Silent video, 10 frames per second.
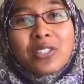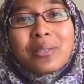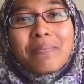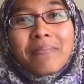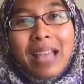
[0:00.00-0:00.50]

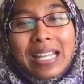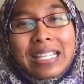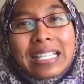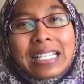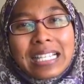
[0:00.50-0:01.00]

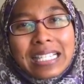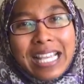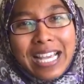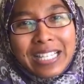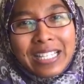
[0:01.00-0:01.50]
tremendous
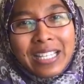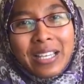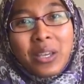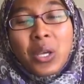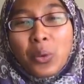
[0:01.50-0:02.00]
success
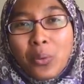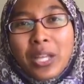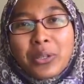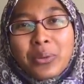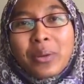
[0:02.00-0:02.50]

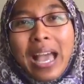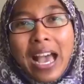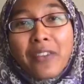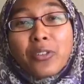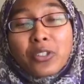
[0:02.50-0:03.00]
when you
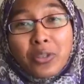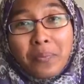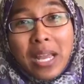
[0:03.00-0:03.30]
have your